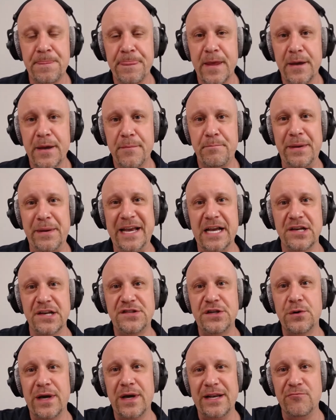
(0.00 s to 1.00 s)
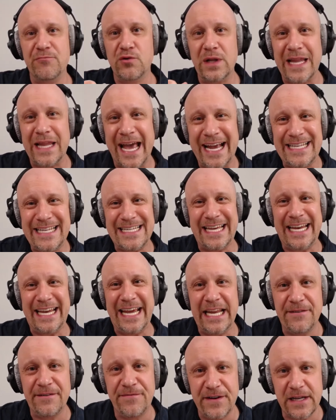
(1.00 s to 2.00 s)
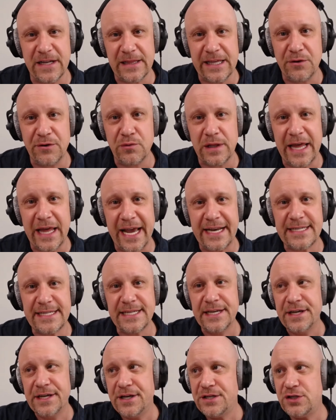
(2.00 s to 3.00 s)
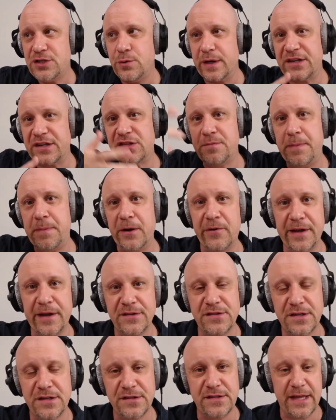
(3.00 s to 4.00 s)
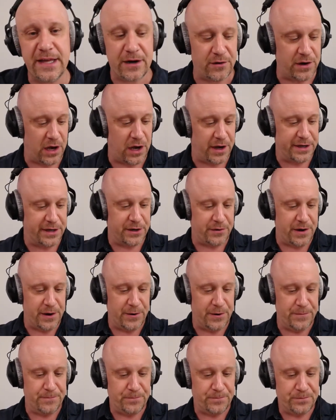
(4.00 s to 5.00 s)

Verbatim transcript: because you can relate and infinitely relate to experiences that are not your own.